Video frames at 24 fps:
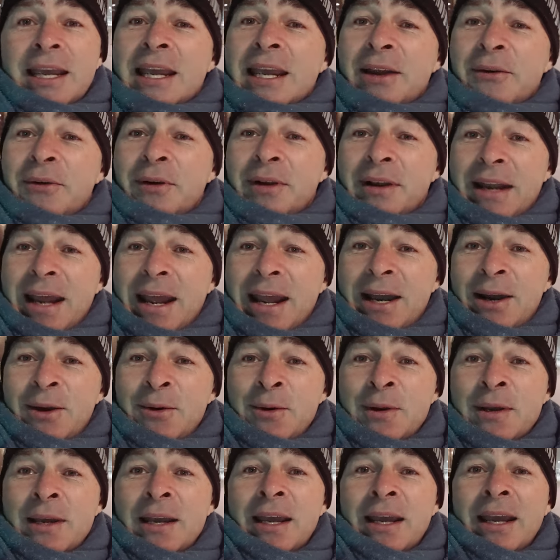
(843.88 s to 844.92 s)
here
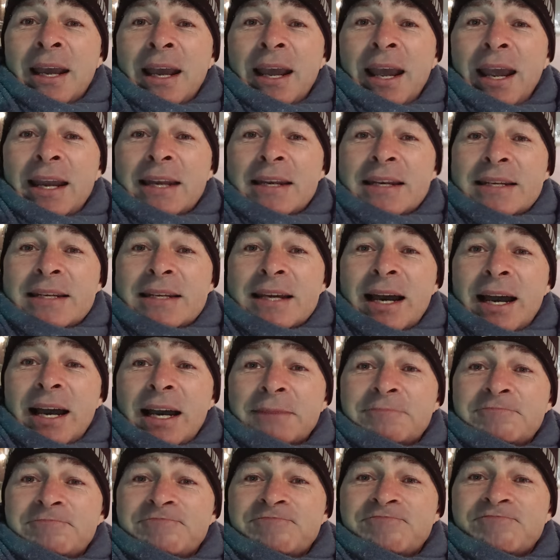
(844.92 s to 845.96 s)
now, and
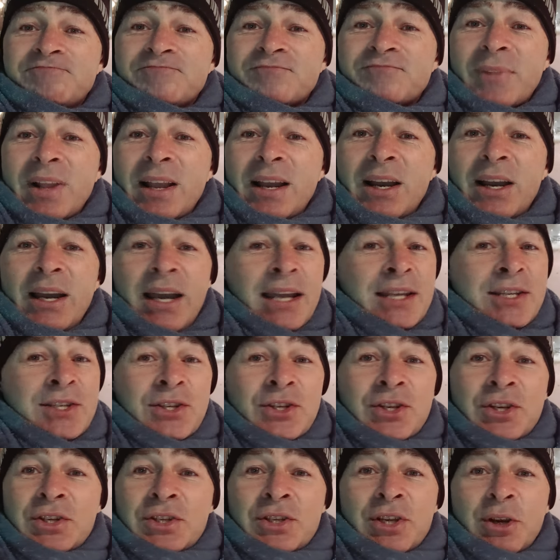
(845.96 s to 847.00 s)
uh, it's
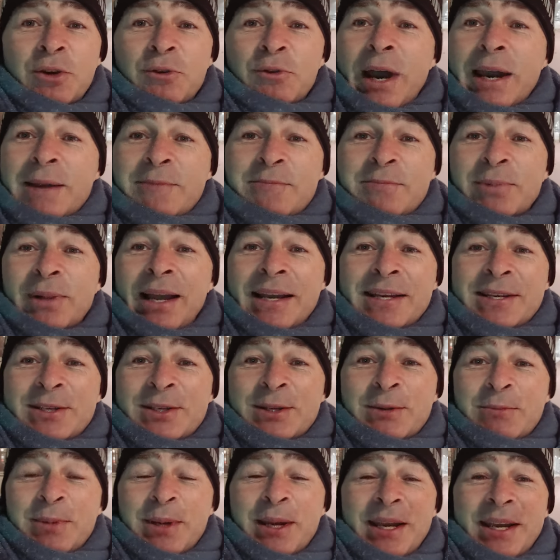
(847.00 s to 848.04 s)
just a great place
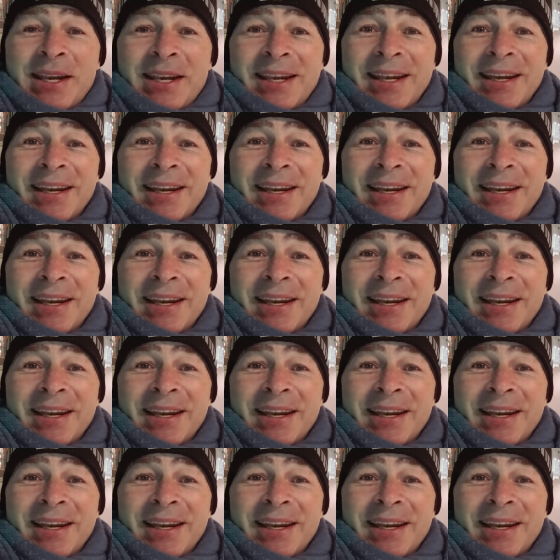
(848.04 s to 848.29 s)
to be.